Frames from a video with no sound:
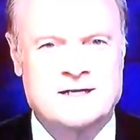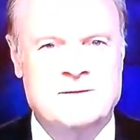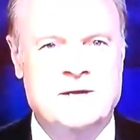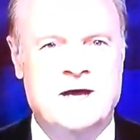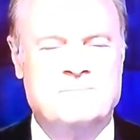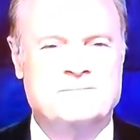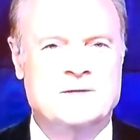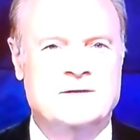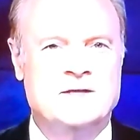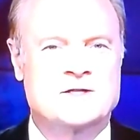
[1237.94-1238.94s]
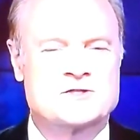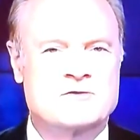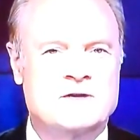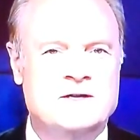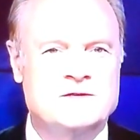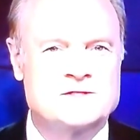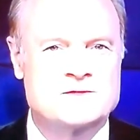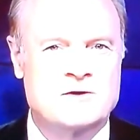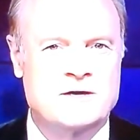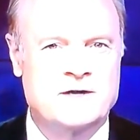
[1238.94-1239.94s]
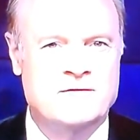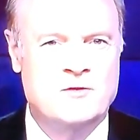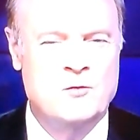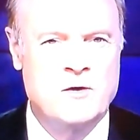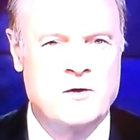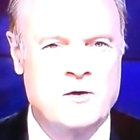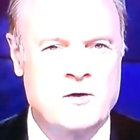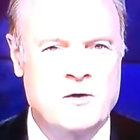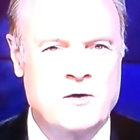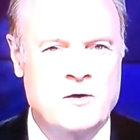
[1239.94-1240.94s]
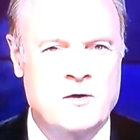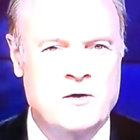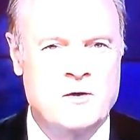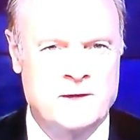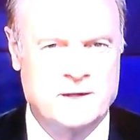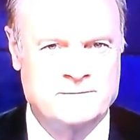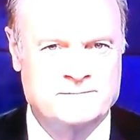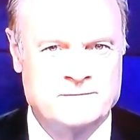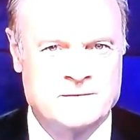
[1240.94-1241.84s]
Coming up, the extraordinary story of a woman.